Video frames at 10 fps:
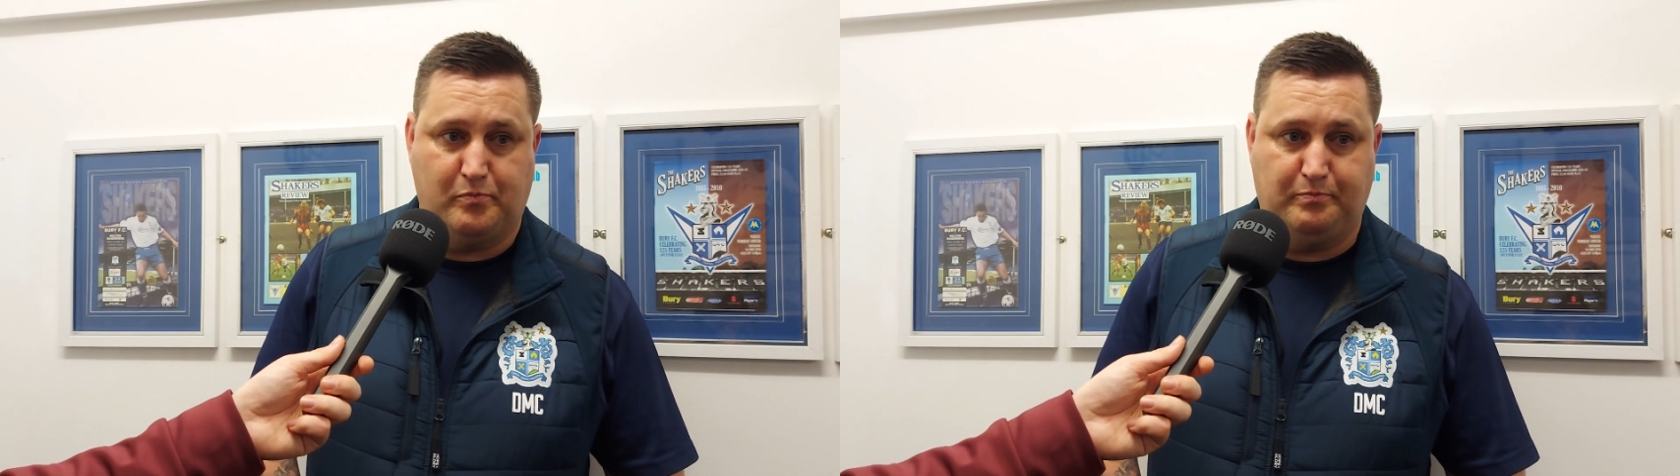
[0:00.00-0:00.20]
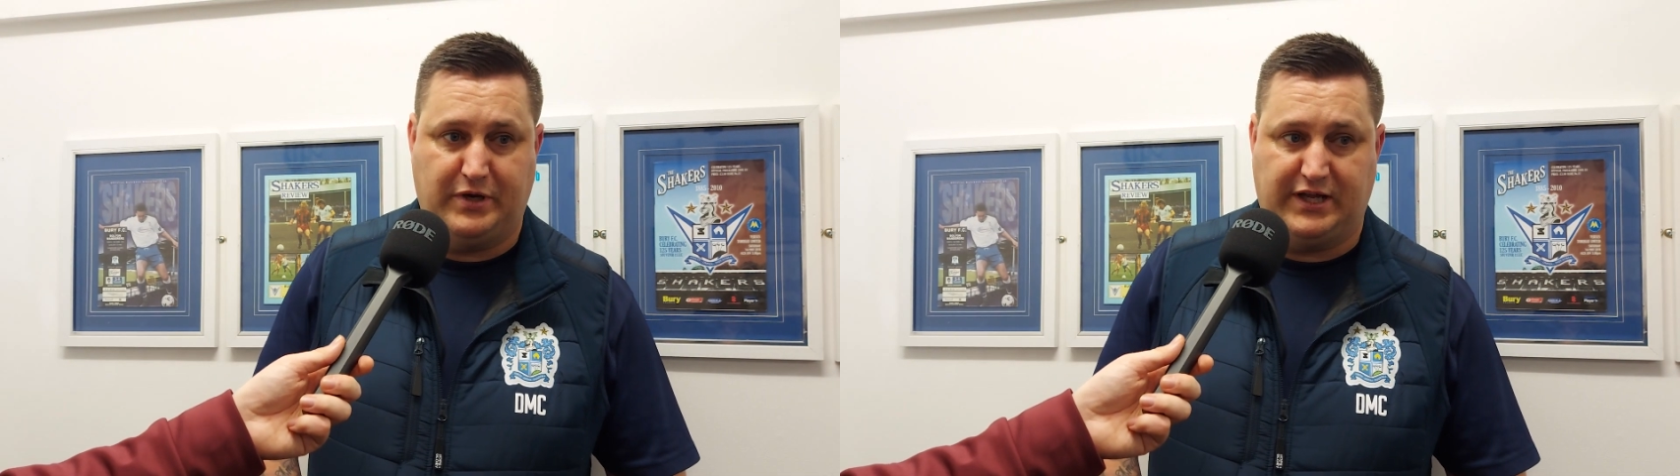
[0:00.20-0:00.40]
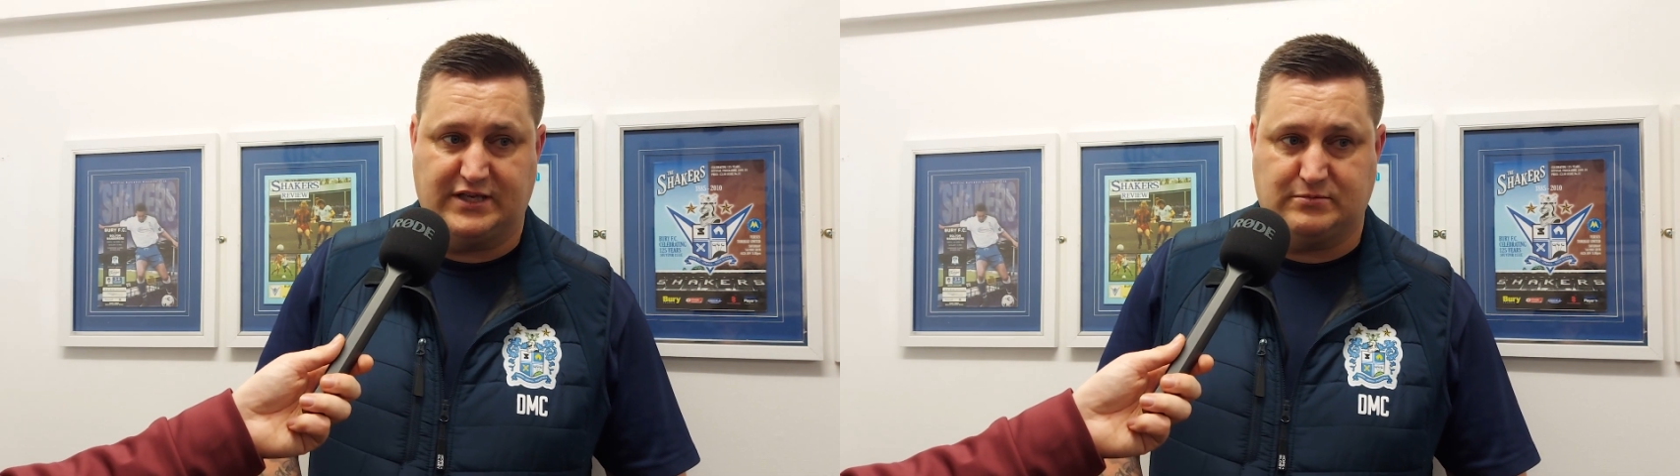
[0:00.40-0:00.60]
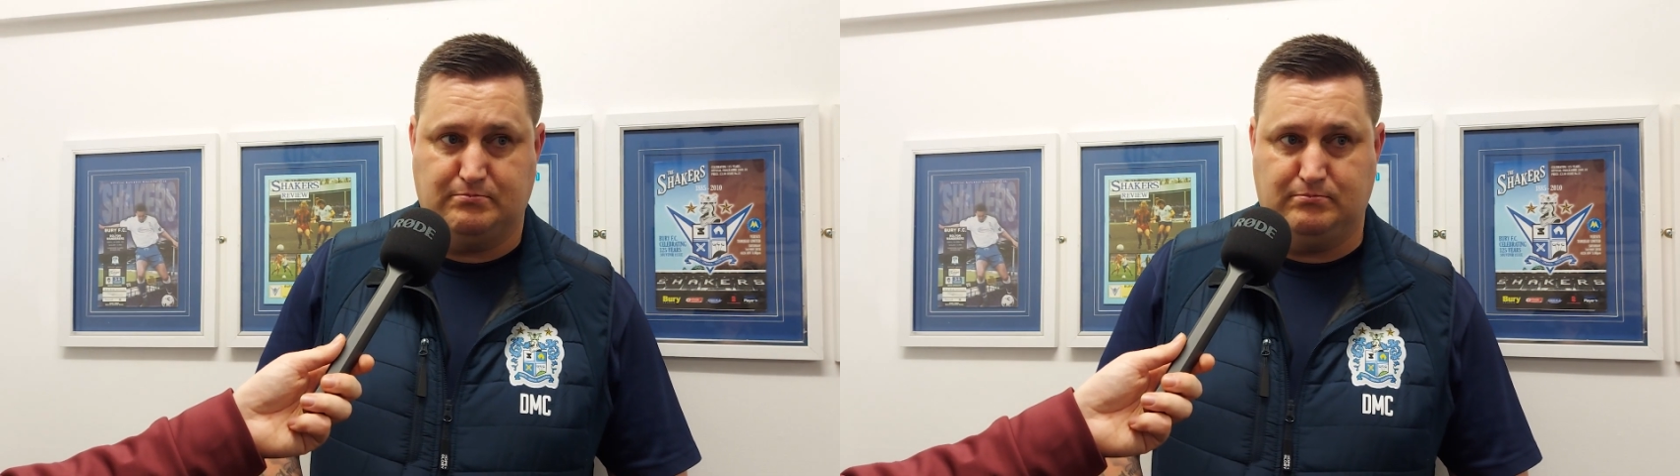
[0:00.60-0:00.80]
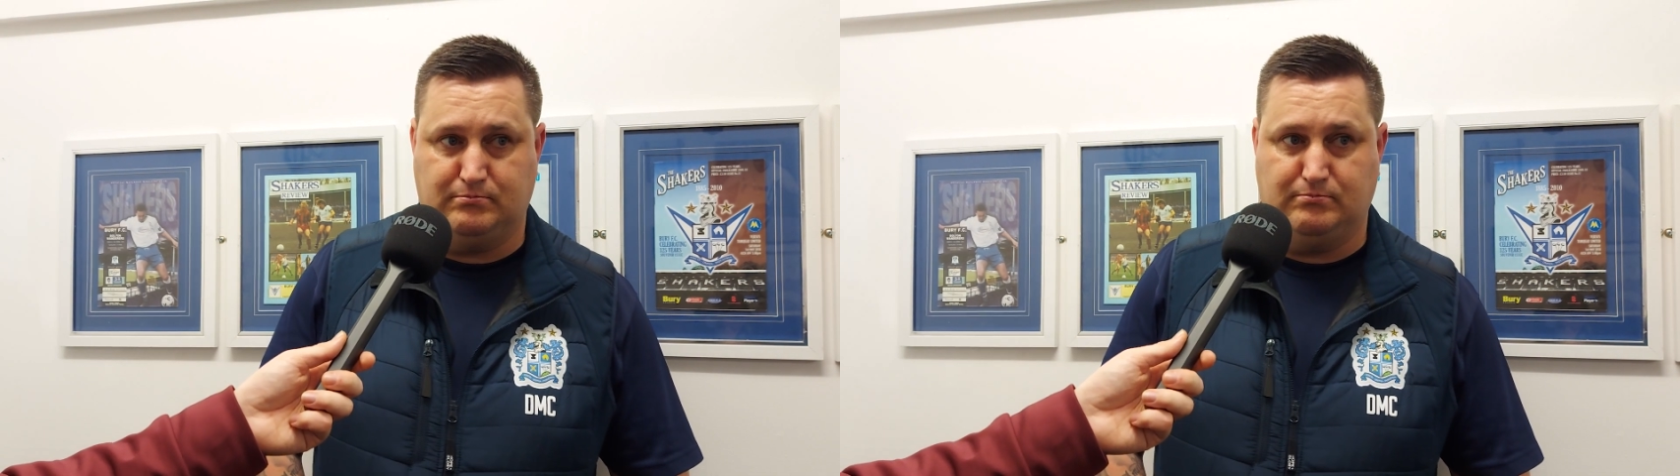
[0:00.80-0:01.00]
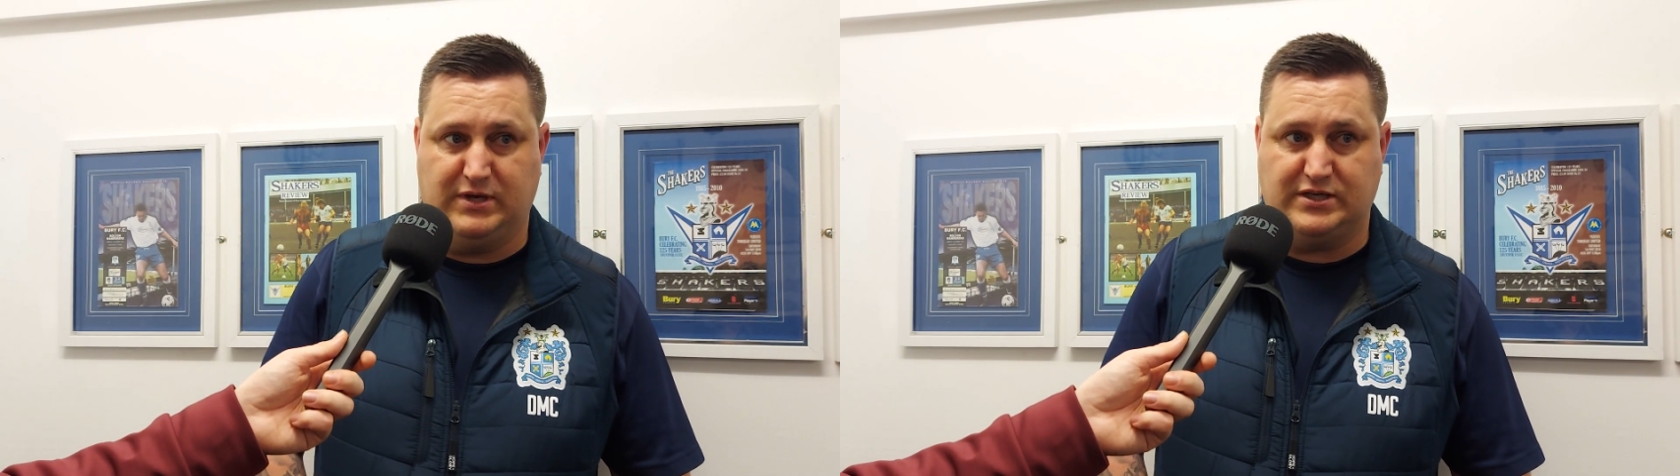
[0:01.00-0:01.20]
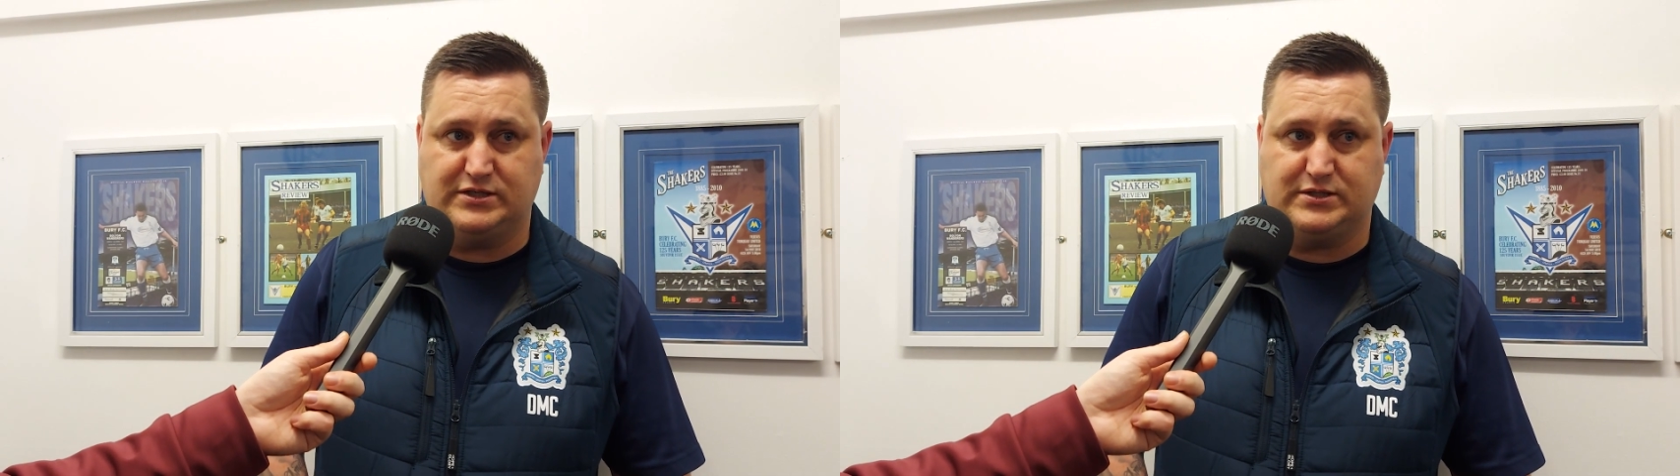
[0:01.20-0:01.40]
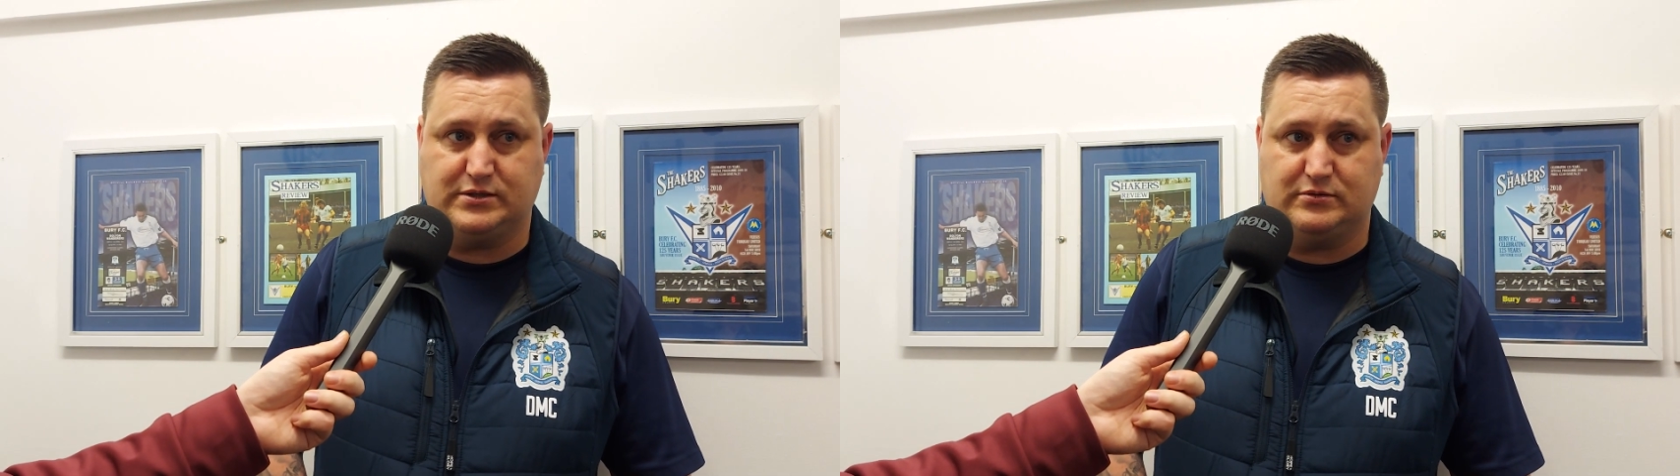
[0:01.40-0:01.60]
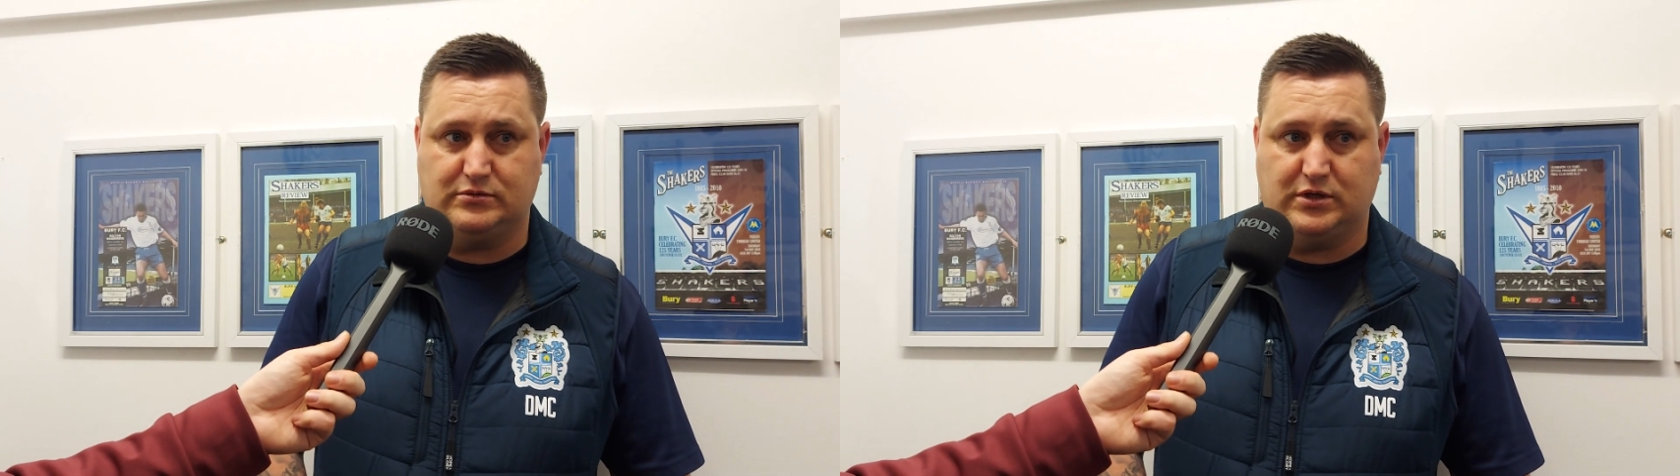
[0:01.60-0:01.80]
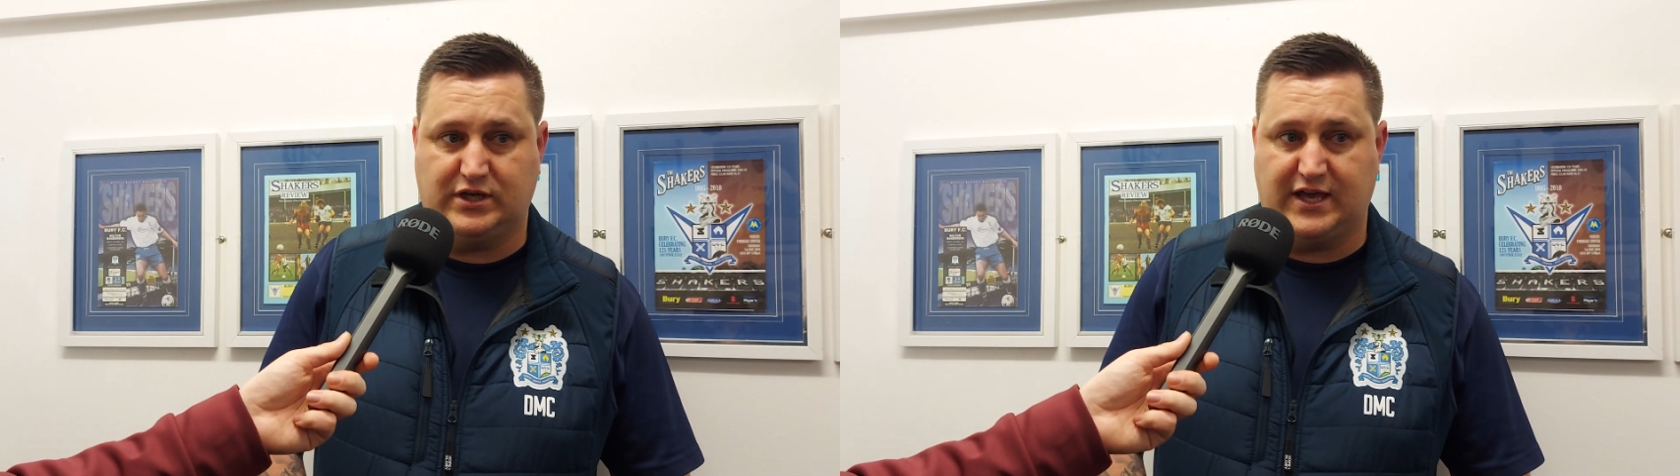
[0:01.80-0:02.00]
Billy hasn't missed
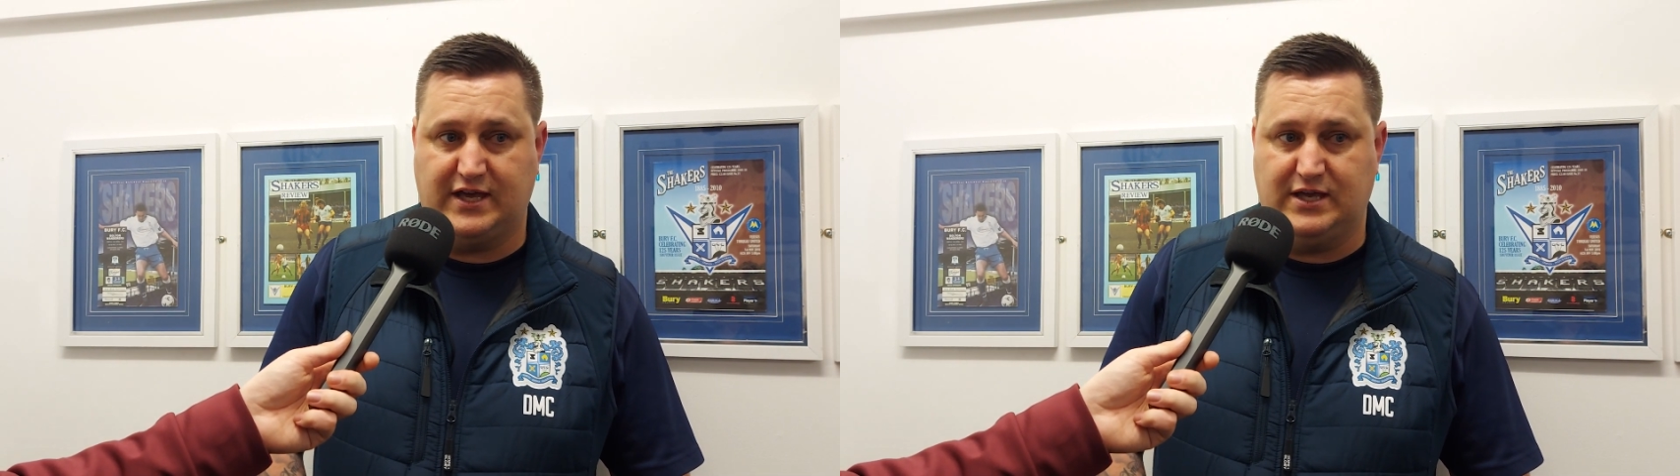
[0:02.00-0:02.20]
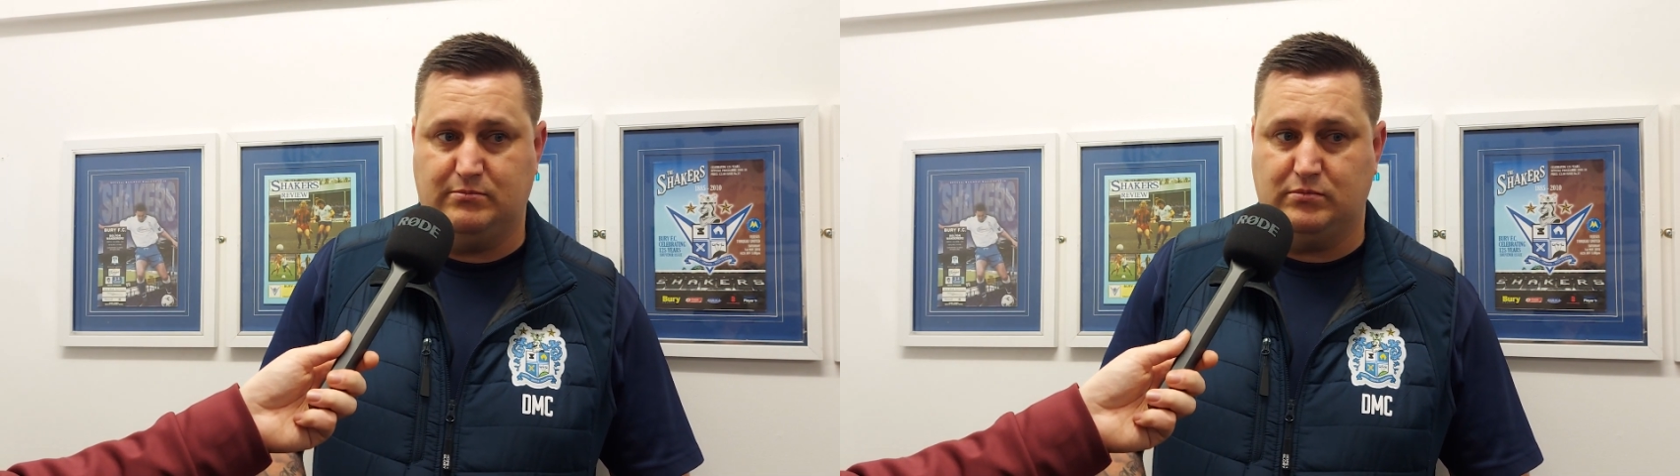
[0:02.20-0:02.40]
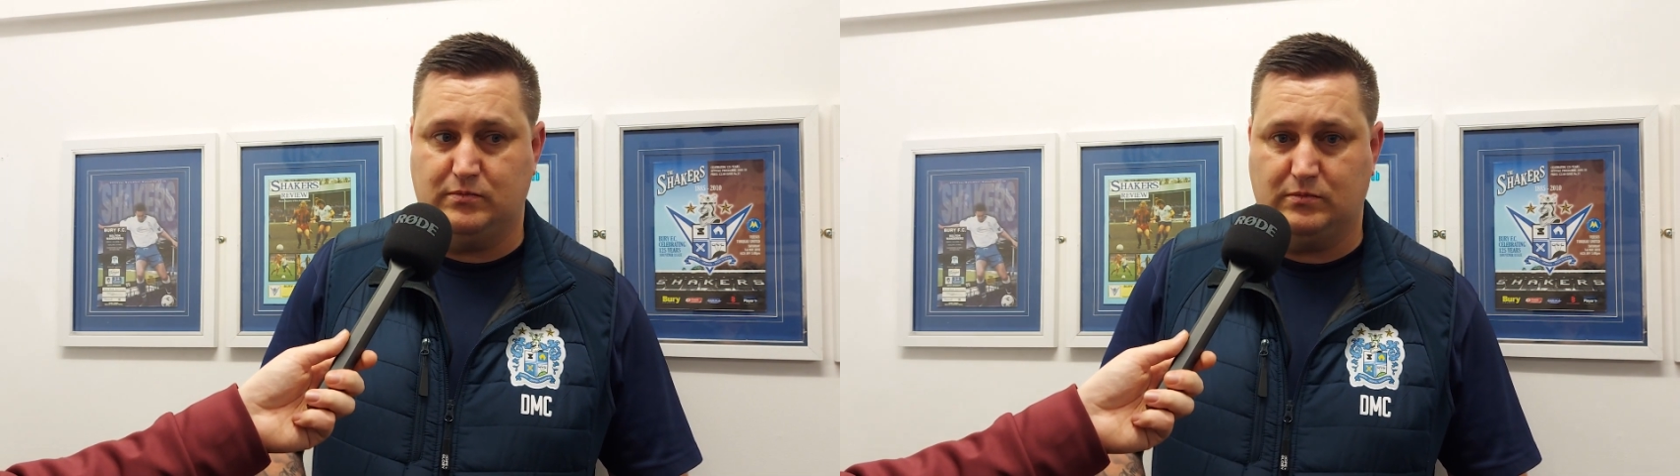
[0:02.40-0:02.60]
a game